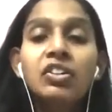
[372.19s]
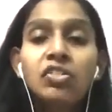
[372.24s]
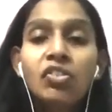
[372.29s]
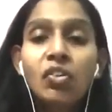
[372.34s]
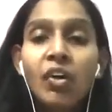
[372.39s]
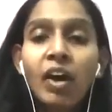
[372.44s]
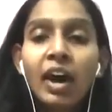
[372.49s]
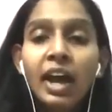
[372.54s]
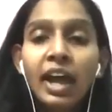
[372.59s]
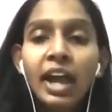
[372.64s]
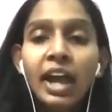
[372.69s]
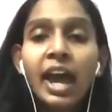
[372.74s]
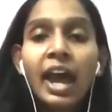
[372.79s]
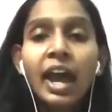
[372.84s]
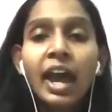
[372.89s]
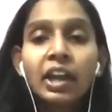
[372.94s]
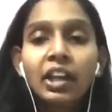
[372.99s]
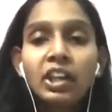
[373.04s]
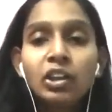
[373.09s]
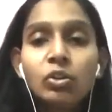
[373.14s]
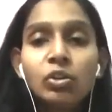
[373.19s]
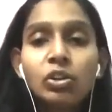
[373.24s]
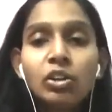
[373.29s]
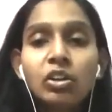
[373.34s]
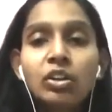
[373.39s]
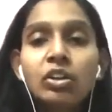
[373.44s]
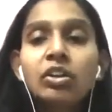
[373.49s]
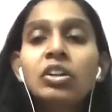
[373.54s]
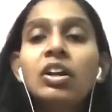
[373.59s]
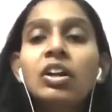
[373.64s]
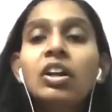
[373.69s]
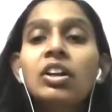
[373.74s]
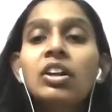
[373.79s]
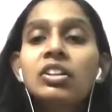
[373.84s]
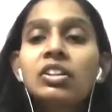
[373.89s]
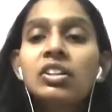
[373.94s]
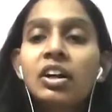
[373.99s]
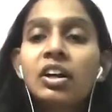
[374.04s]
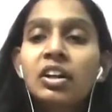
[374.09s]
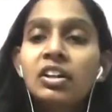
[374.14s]
triangular
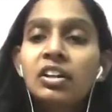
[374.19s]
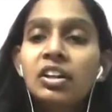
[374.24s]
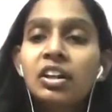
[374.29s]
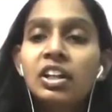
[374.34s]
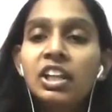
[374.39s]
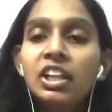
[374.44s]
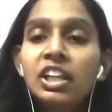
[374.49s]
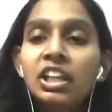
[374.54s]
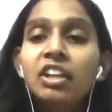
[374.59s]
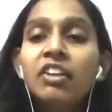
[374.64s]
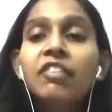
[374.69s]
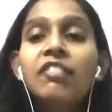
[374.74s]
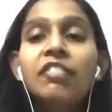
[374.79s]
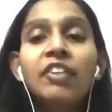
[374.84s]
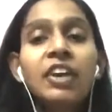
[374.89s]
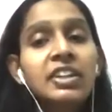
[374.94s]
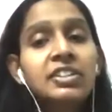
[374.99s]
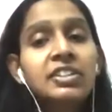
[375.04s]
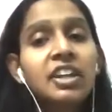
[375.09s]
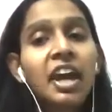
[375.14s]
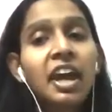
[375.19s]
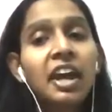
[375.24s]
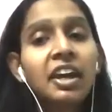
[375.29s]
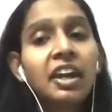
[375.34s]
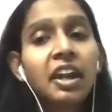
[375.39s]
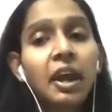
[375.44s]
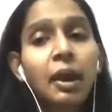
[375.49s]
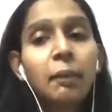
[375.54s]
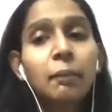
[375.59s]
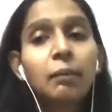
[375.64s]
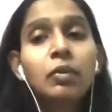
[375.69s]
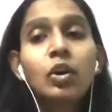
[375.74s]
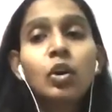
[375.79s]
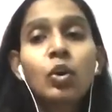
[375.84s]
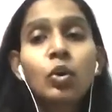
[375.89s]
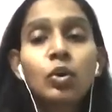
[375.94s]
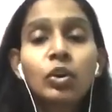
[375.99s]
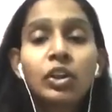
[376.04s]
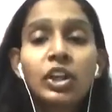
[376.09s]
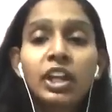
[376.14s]
ternary phase diagram,
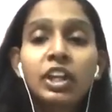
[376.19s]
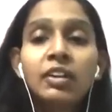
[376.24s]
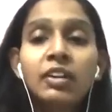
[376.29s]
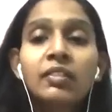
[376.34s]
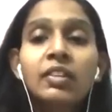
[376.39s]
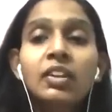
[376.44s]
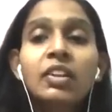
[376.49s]
okay,